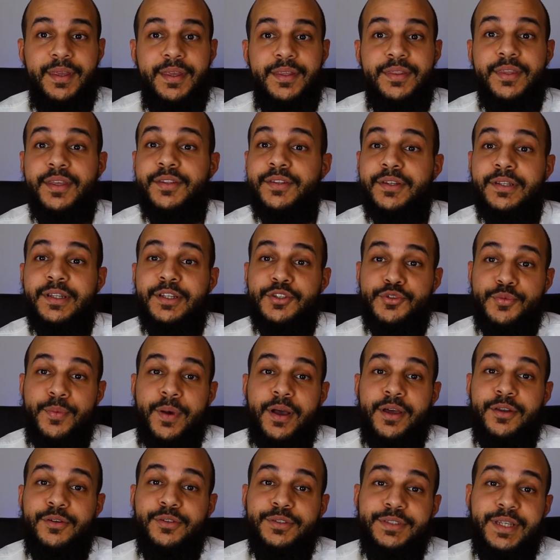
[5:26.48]
That Allah
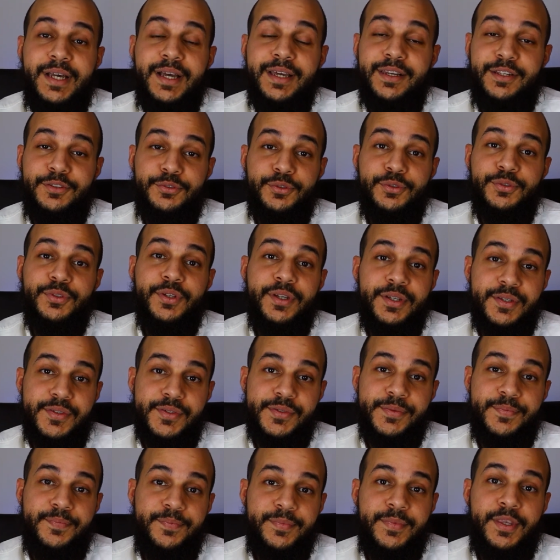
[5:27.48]
subhanahu wa ta'ala told
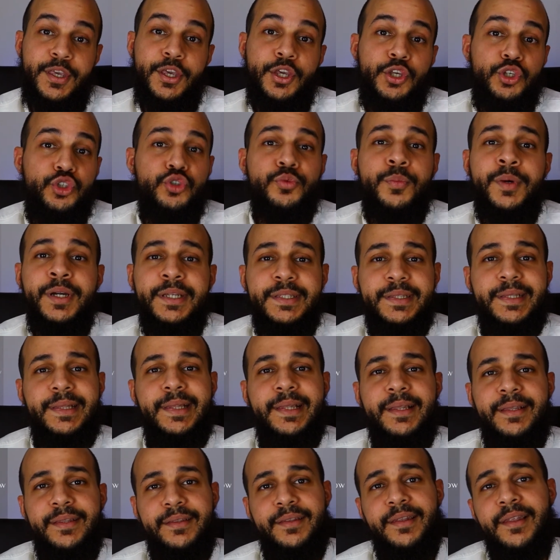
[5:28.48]
us, you might
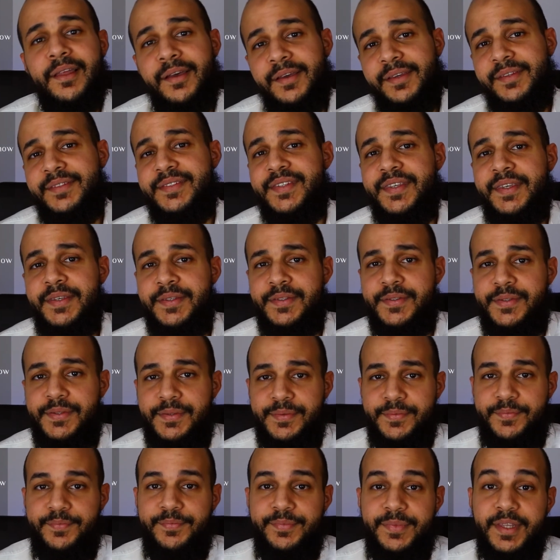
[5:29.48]
like things
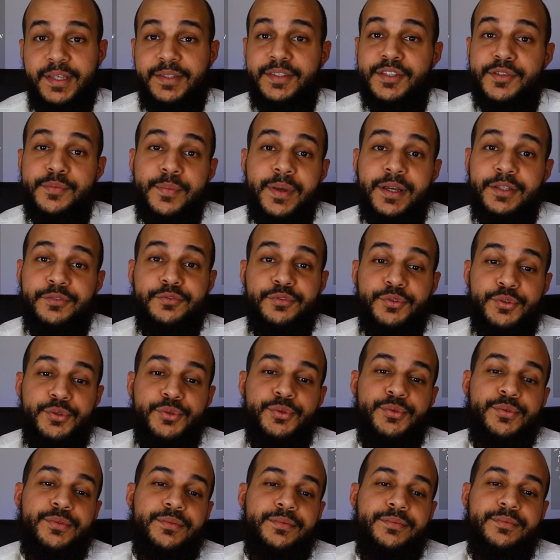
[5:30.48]
that is bad for
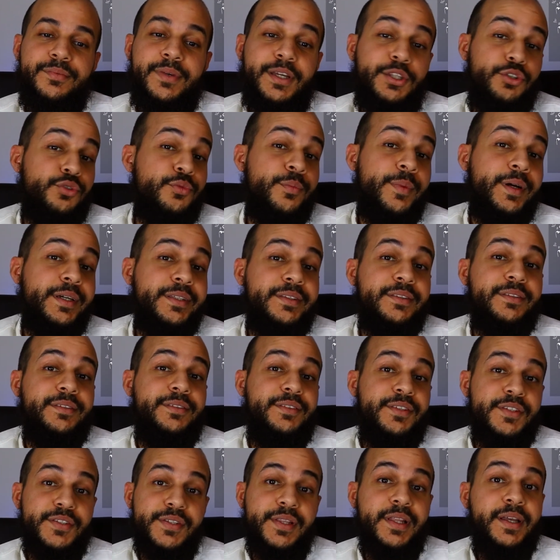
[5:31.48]
you, and you might
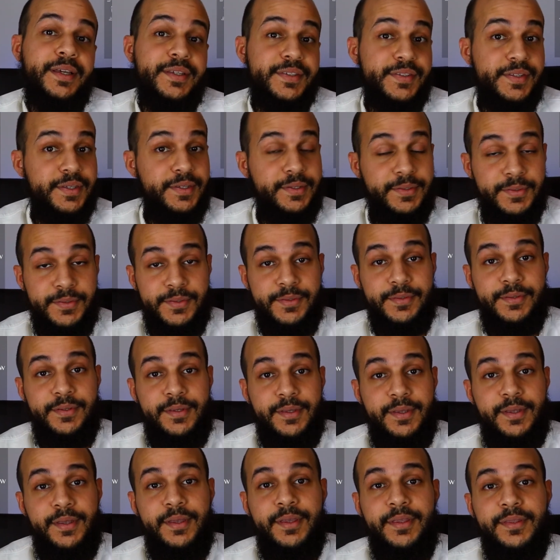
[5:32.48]
dislike things
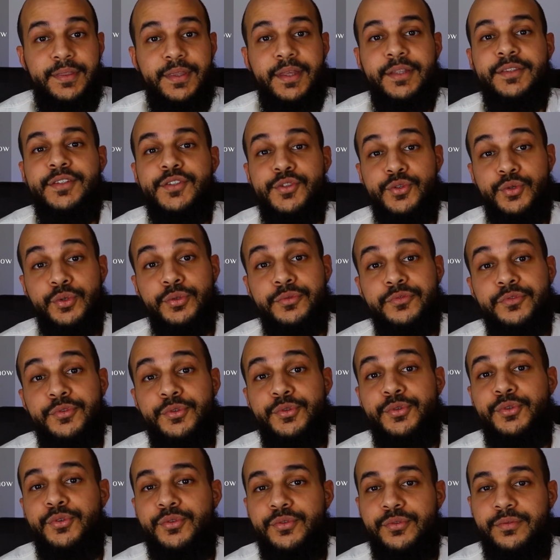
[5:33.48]
that is good for
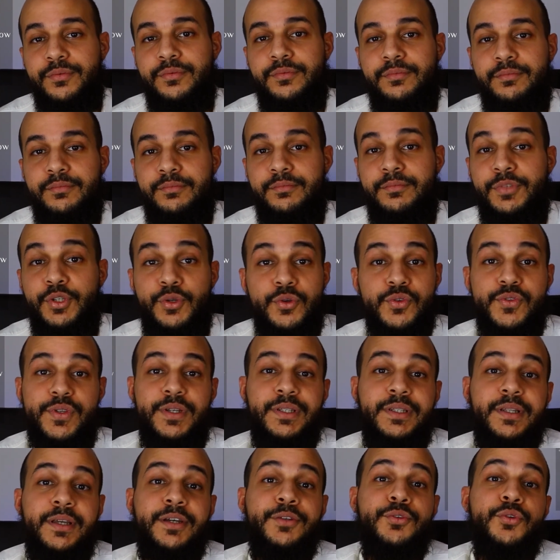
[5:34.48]
you, because
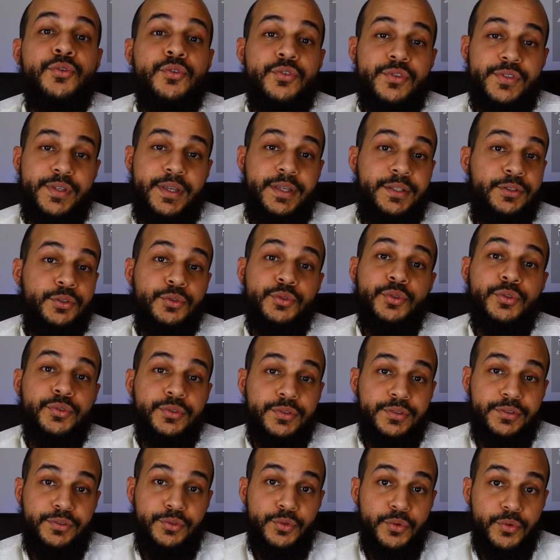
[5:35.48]
Allah knows and you
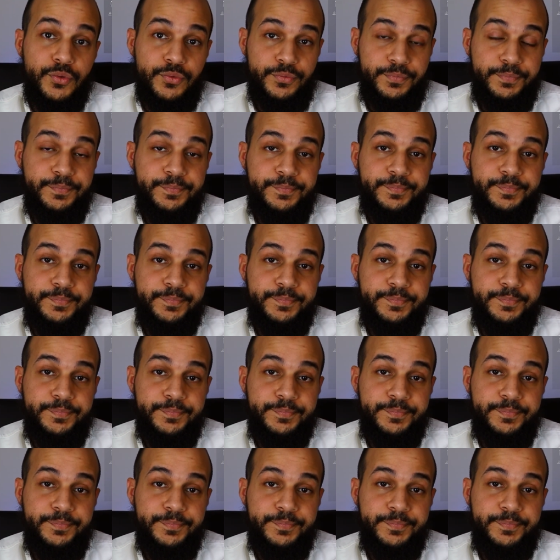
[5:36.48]
don't know.